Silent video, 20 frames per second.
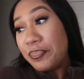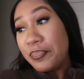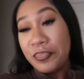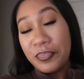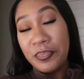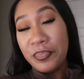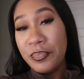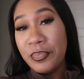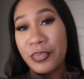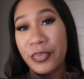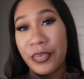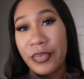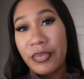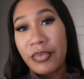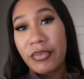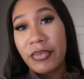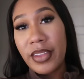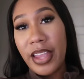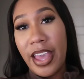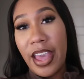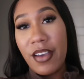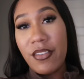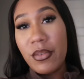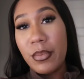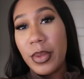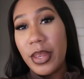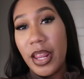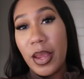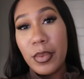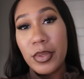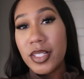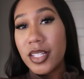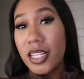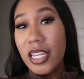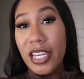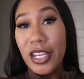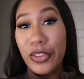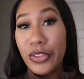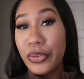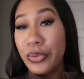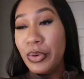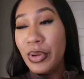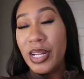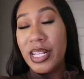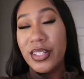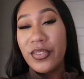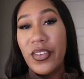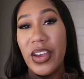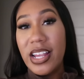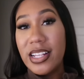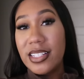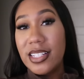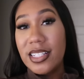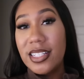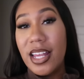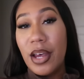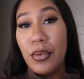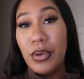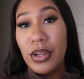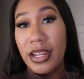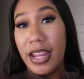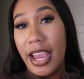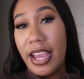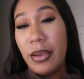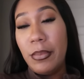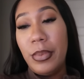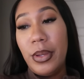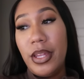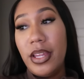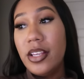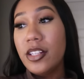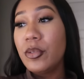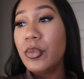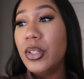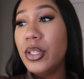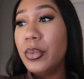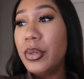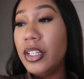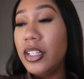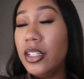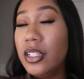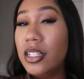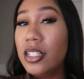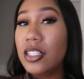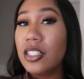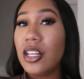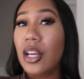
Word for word: I haven't been able to get through it as fast as I would like, but it's really, really good.